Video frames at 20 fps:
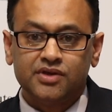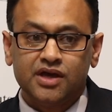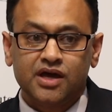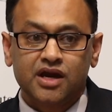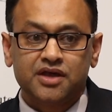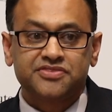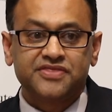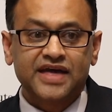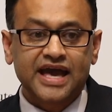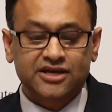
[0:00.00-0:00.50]

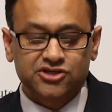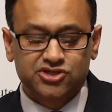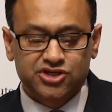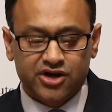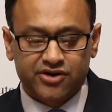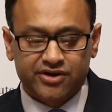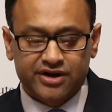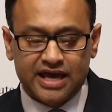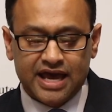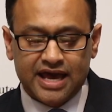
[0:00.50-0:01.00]
And I thank
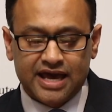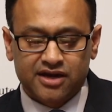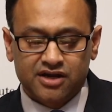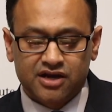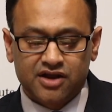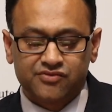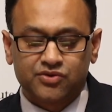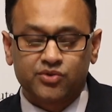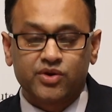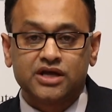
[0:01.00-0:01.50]
Jared Ann
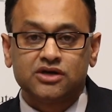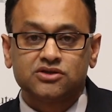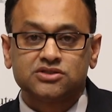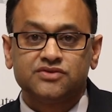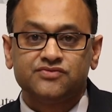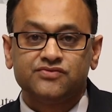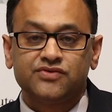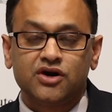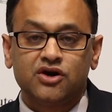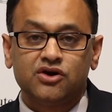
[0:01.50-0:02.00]
and everyone
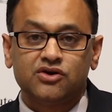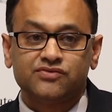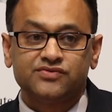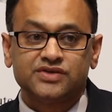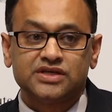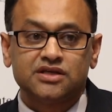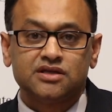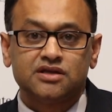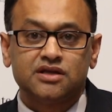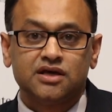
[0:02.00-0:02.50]
else involved
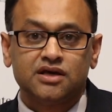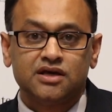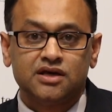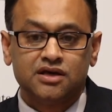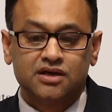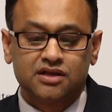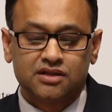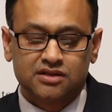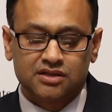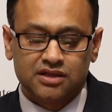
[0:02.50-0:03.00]
in
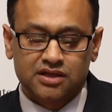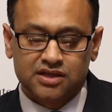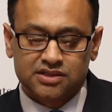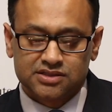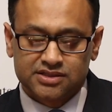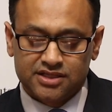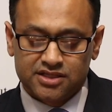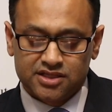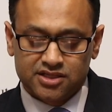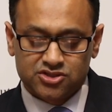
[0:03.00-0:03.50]
the
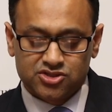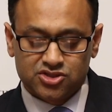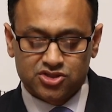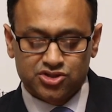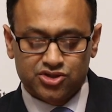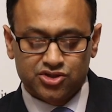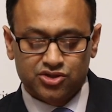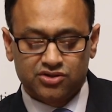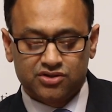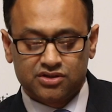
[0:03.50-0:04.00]
Sydney
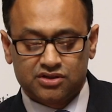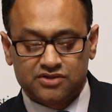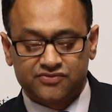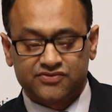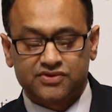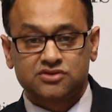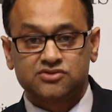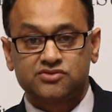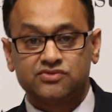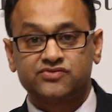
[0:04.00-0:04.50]
Institute
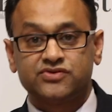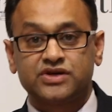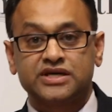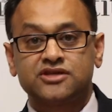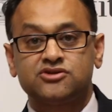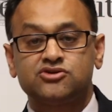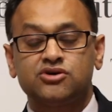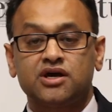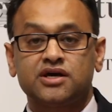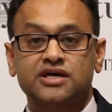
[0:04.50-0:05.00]
for
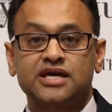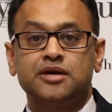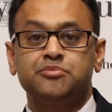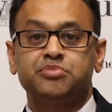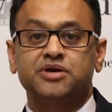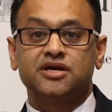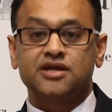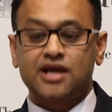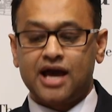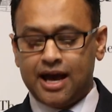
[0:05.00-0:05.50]

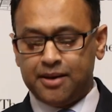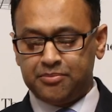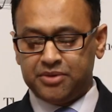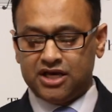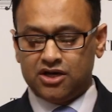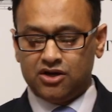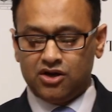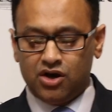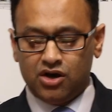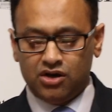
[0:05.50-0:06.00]
keeping it
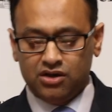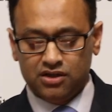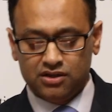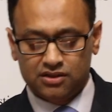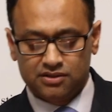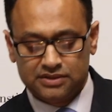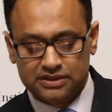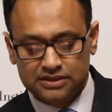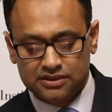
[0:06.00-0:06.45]
humming along